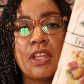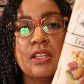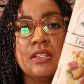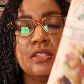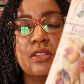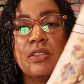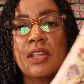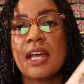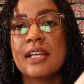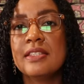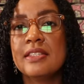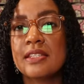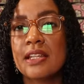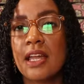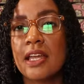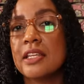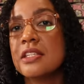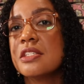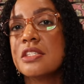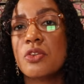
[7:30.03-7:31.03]
so that's
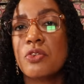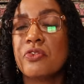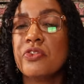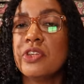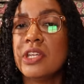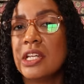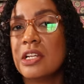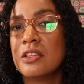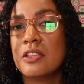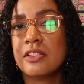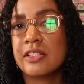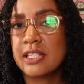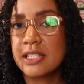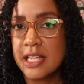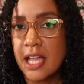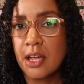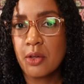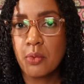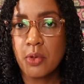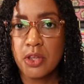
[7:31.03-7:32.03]
nice. So if you need a little
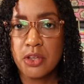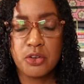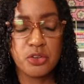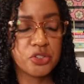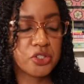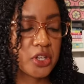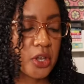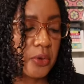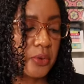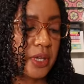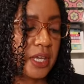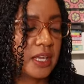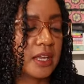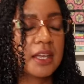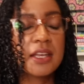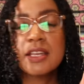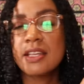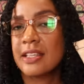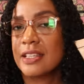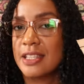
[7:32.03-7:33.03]
snack while you're sewing,
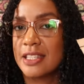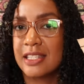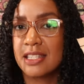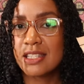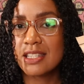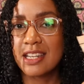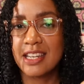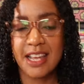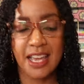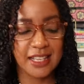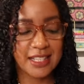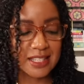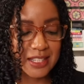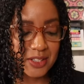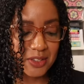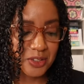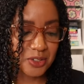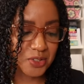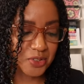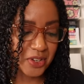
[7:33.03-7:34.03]
this is a nice
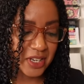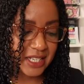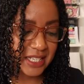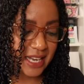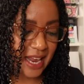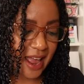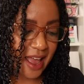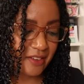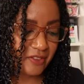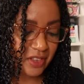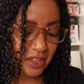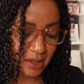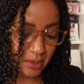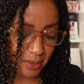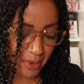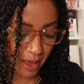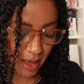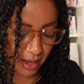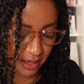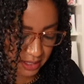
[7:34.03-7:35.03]
little treat to have in the
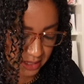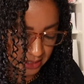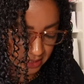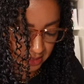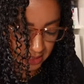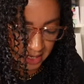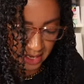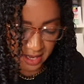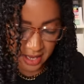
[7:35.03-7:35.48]
box.